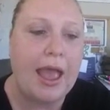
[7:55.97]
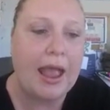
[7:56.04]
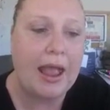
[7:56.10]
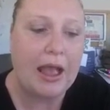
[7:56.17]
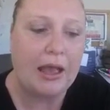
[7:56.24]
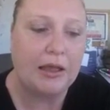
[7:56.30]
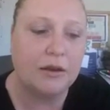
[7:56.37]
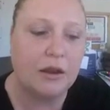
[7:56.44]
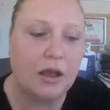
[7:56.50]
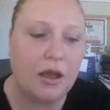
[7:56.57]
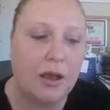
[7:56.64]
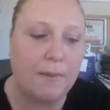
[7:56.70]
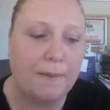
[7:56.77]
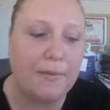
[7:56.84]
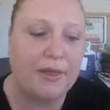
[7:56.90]
And
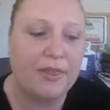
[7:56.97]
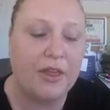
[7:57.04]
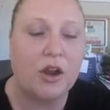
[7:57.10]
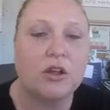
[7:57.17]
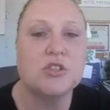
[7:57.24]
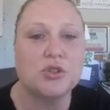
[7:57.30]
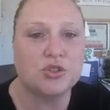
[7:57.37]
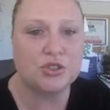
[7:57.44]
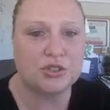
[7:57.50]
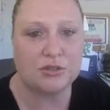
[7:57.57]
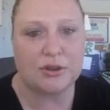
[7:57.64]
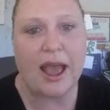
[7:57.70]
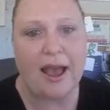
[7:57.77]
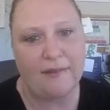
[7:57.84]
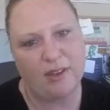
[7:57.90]
then also just
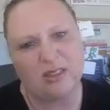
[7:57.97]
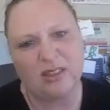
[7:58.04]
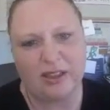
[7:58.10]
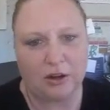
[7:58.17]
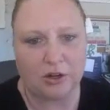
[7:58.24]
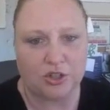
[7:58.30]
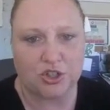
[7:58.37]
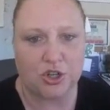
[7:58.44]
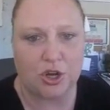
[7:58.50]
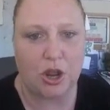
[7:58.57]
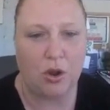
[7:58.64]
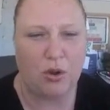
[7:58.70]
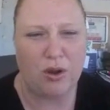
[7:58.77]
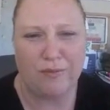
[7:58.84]
have it there to show.